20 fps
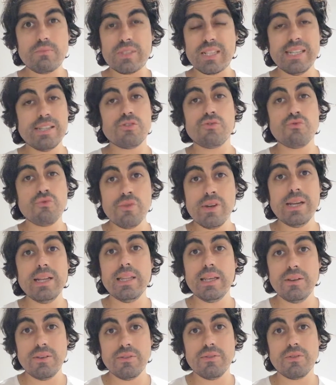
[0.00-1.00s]
It's
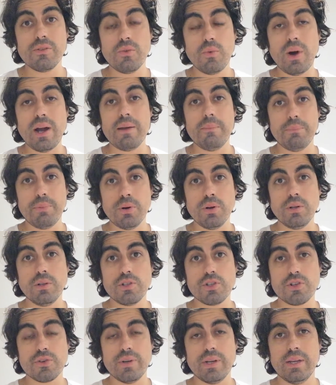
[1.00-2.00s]
really quite
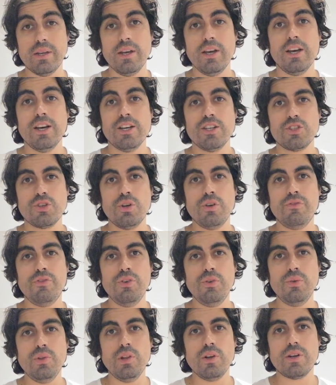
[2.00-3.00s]
paltry. So if
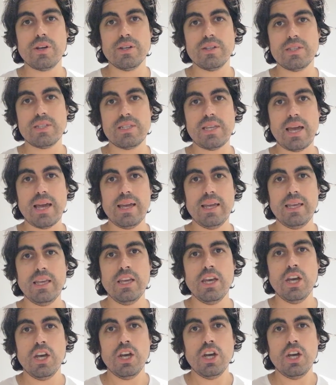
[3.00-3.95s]
you look at, say,